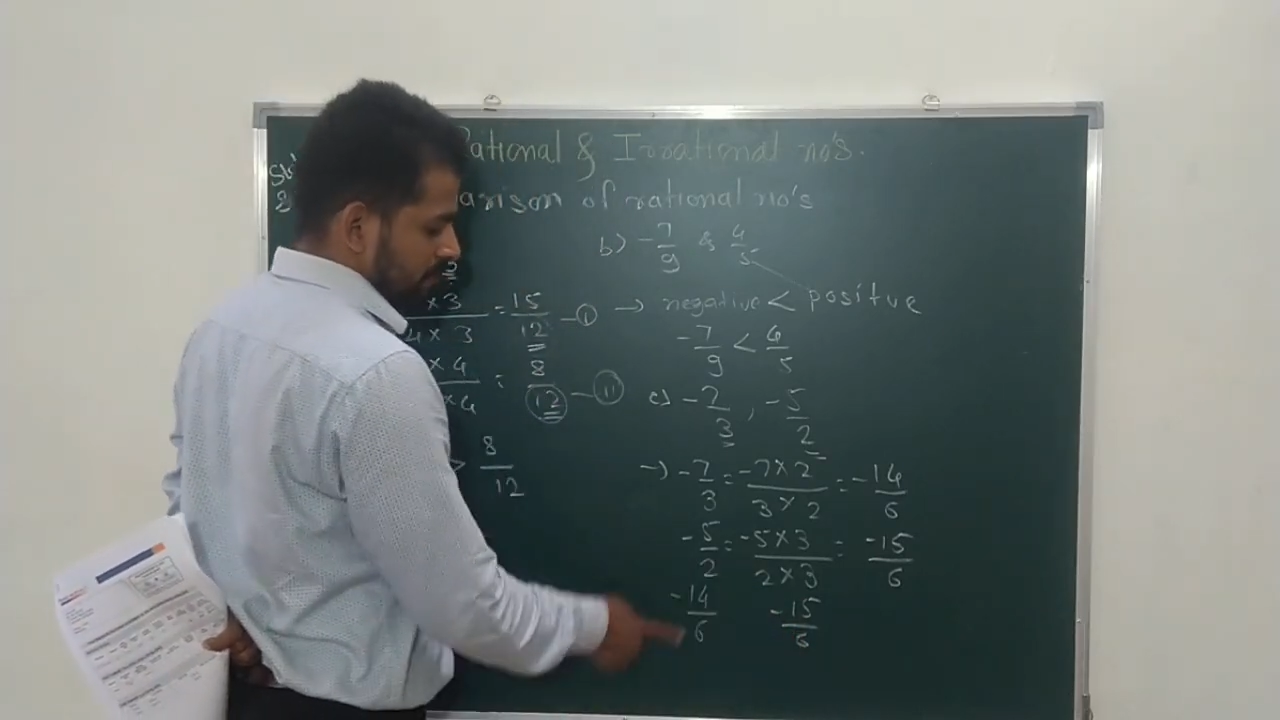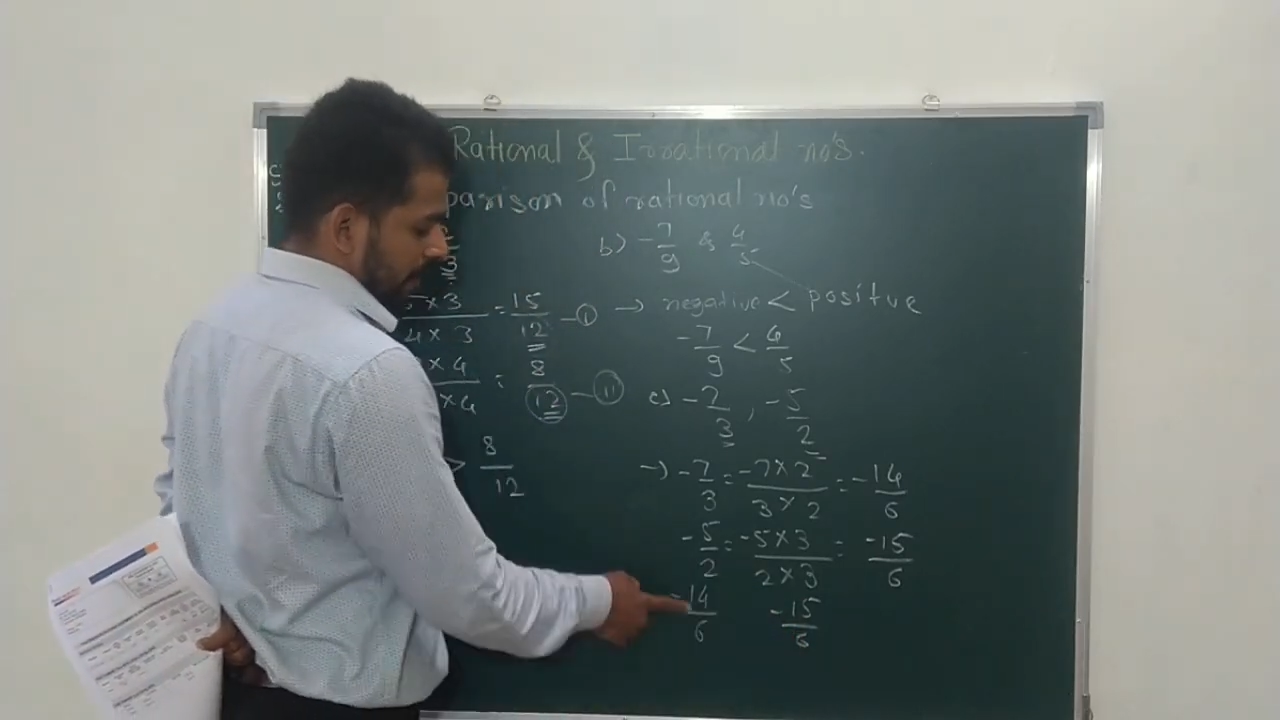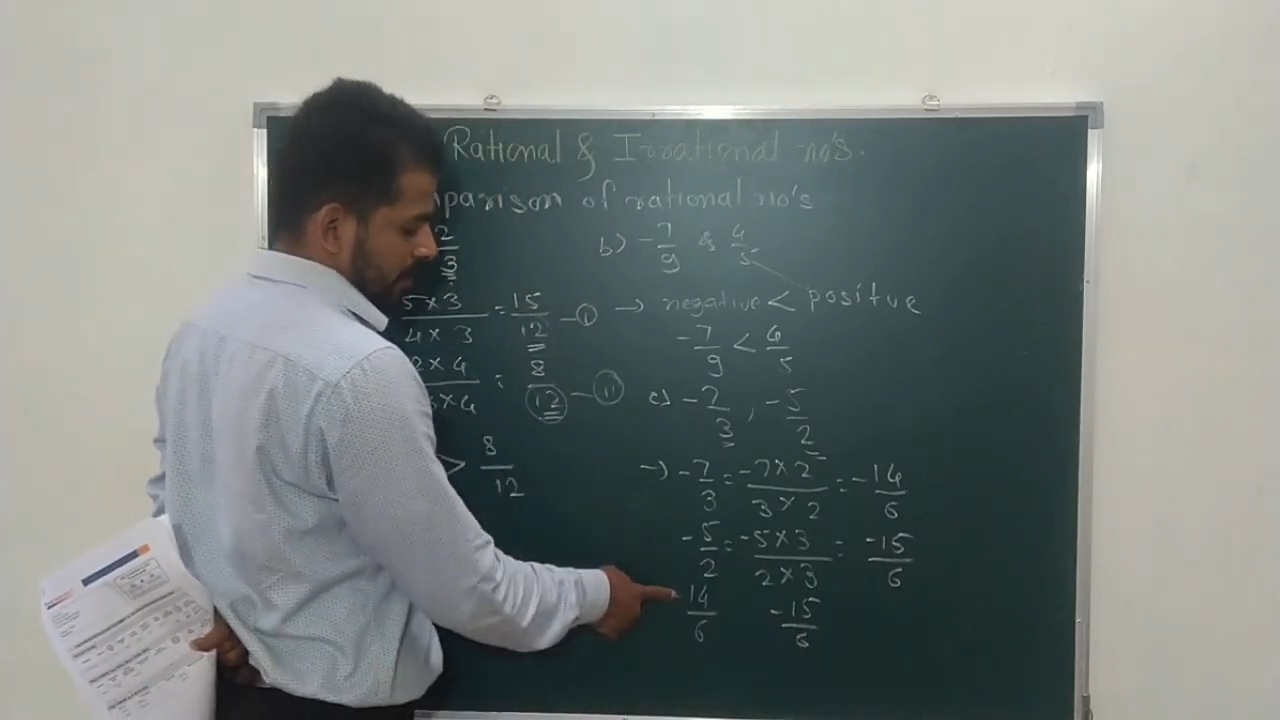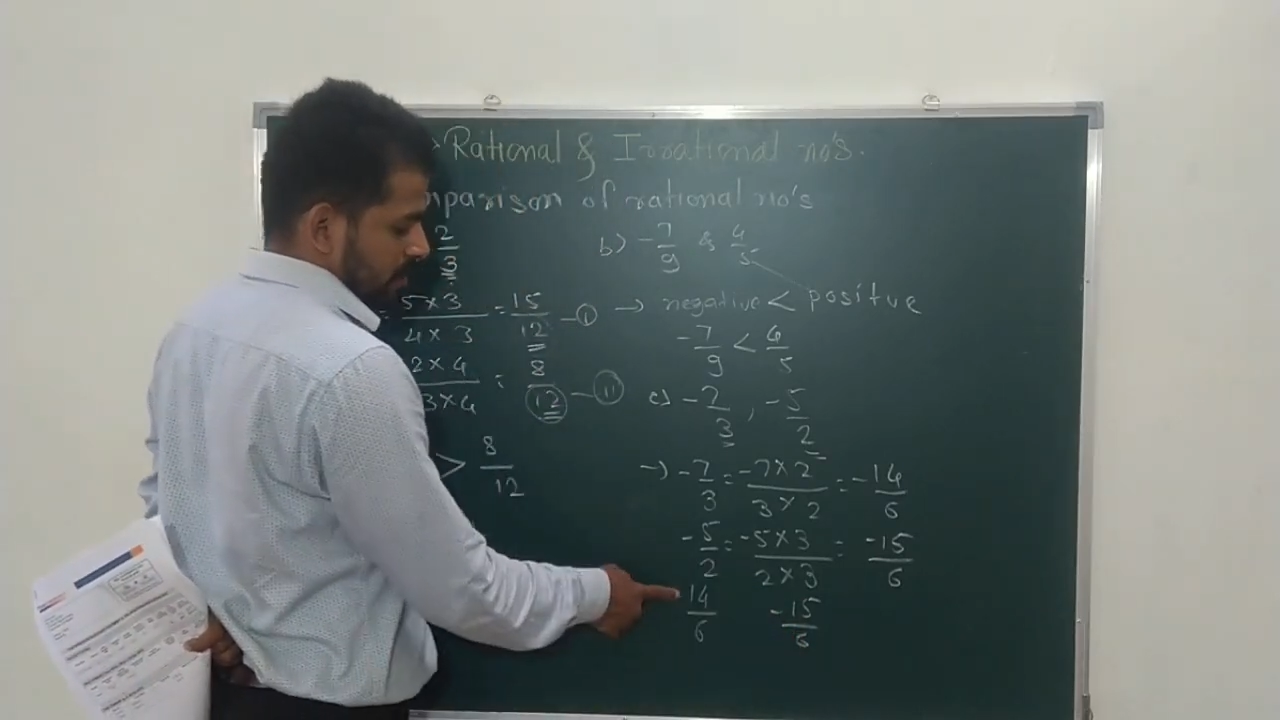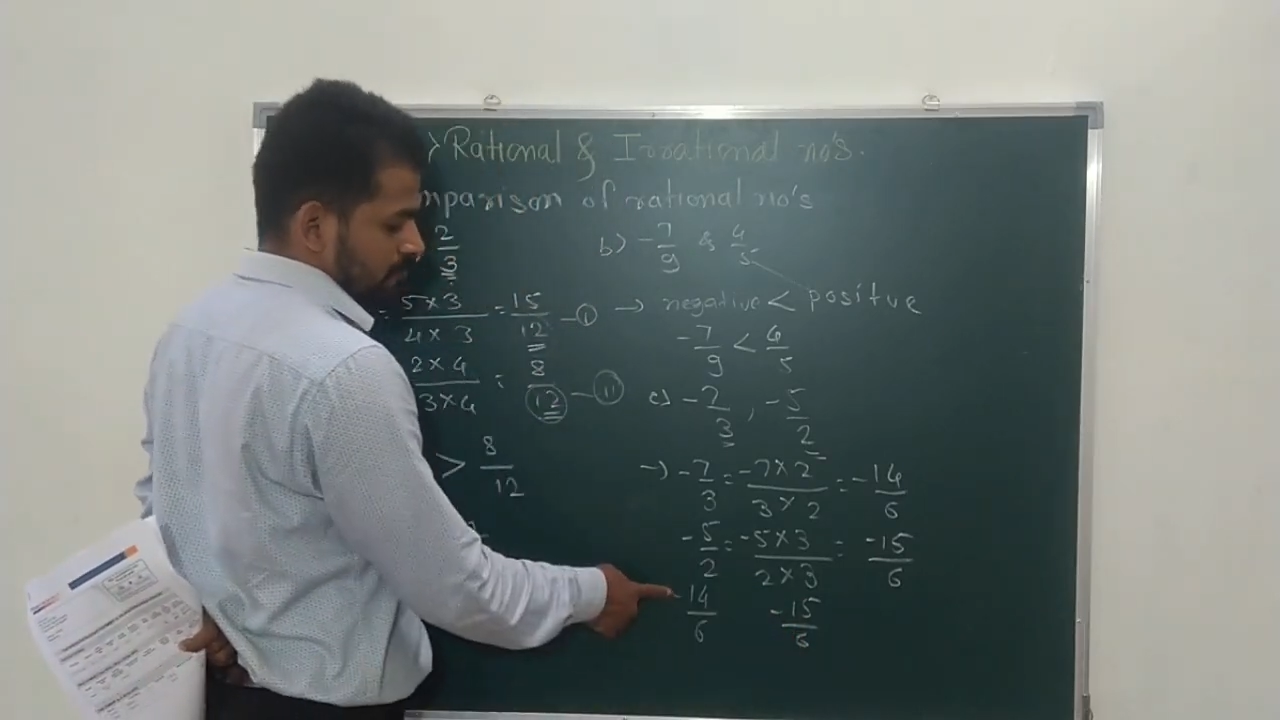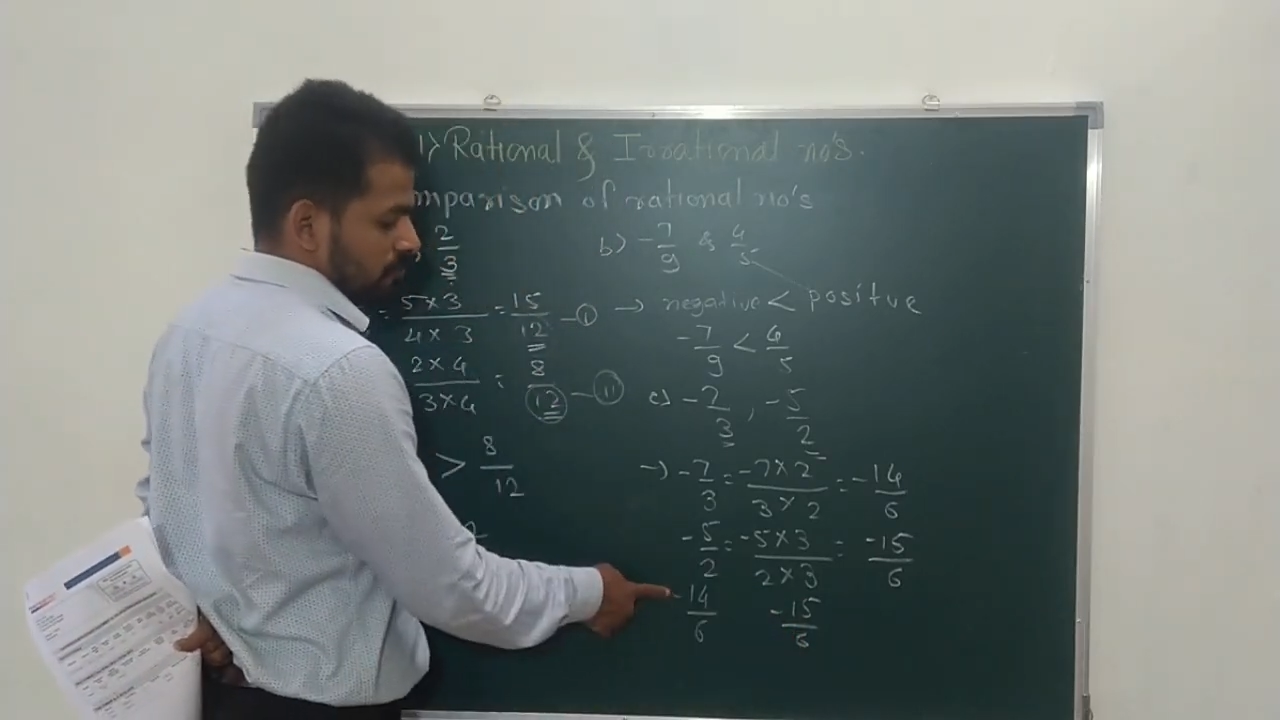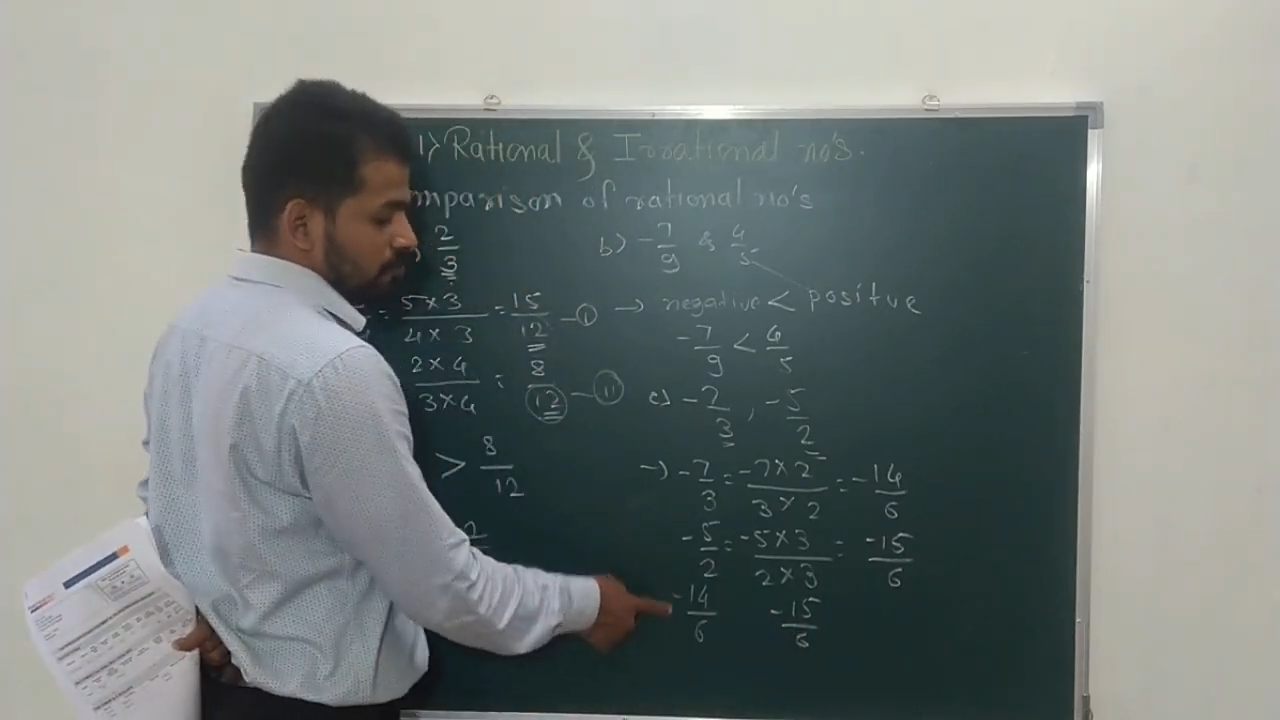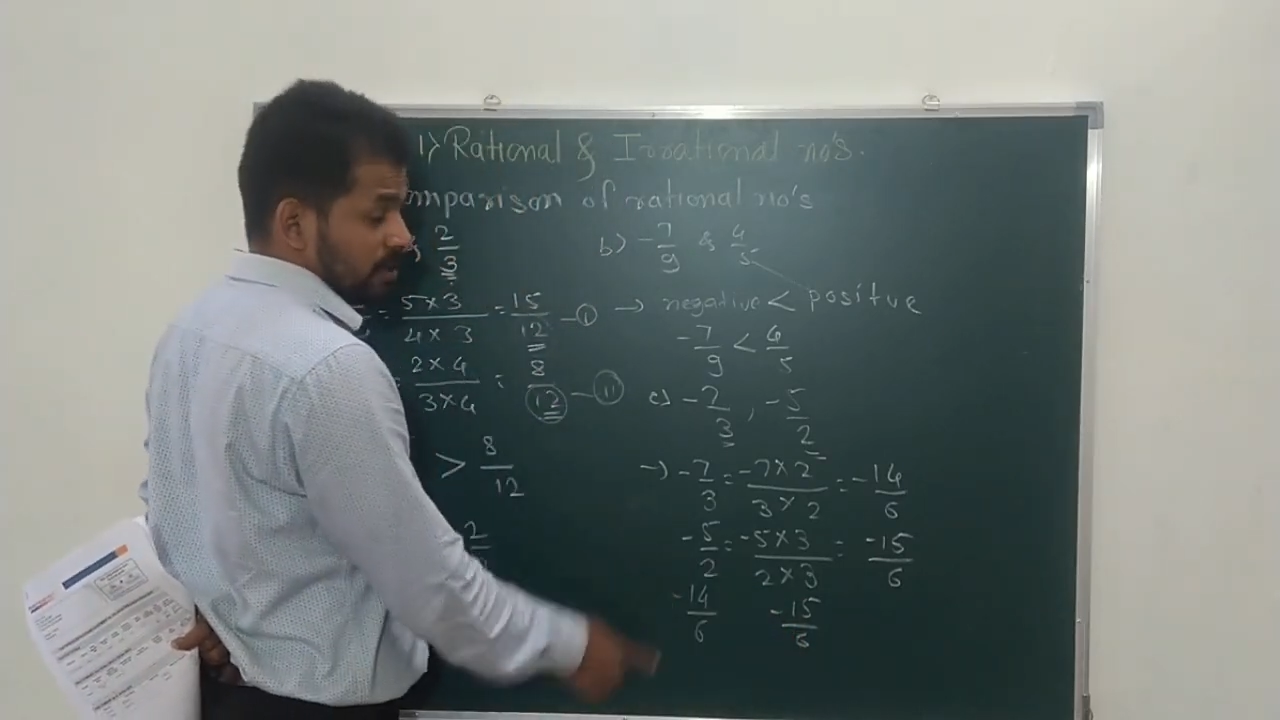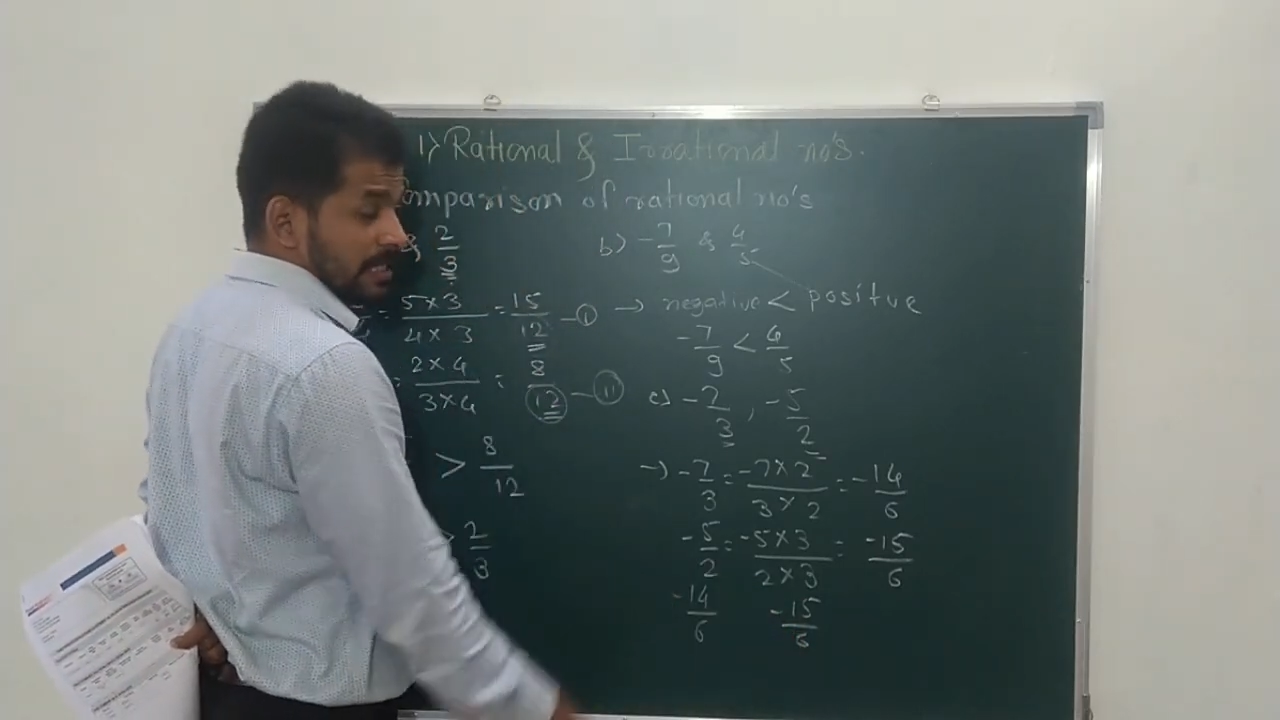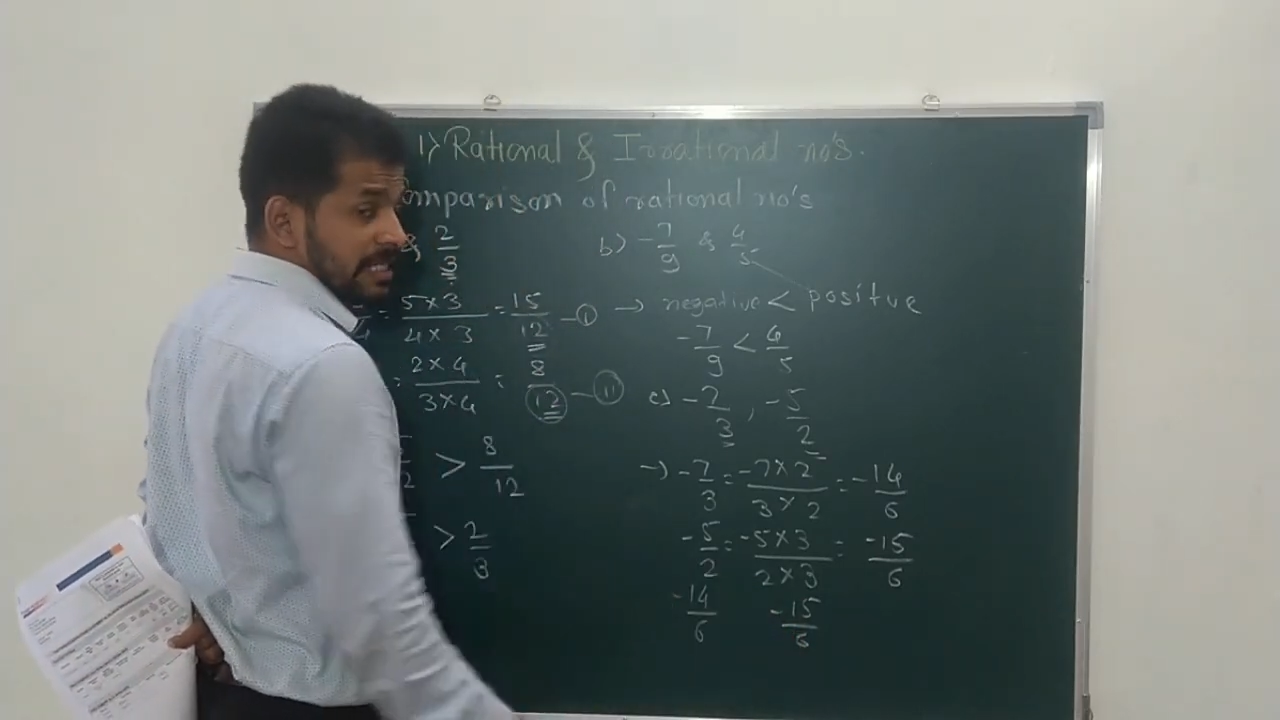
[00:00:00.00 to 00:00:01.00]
minus 14